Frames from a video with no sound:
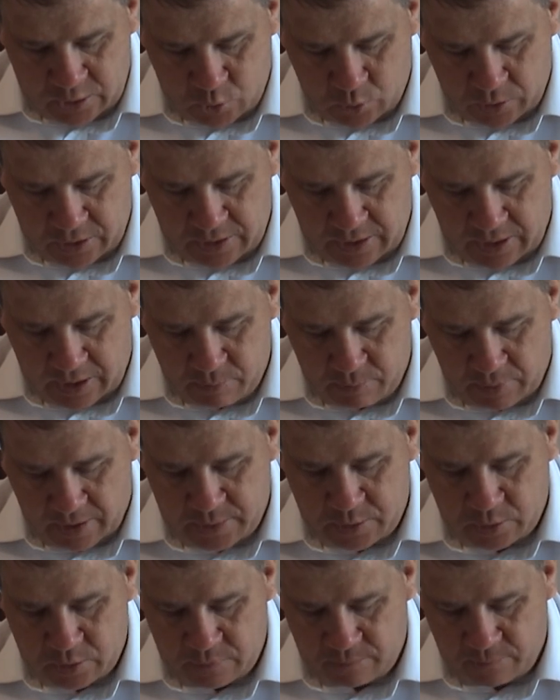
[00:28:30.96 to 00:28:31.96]
29
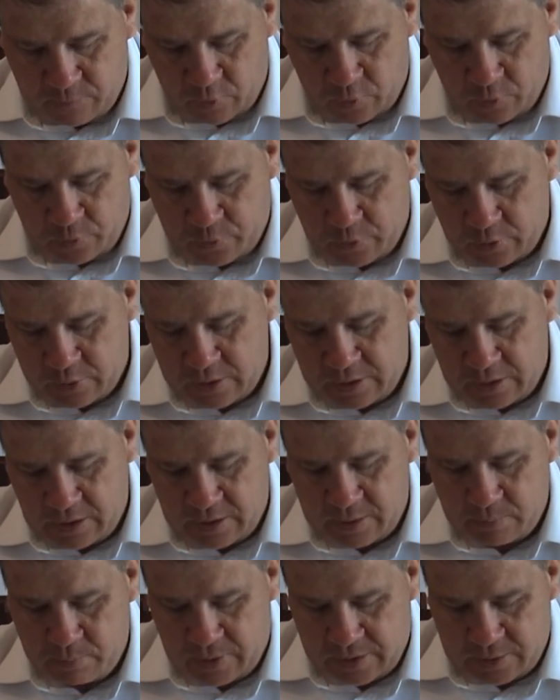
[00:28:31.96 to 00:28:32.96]
battles and fought
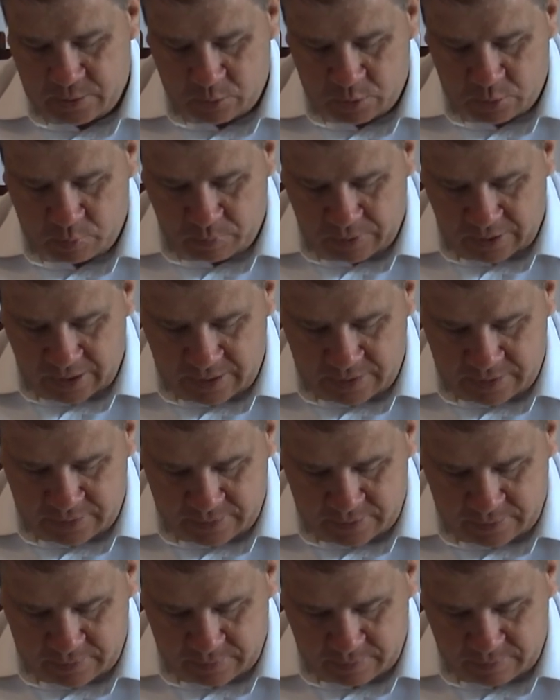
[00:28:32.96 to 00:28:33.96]
39 battles planned.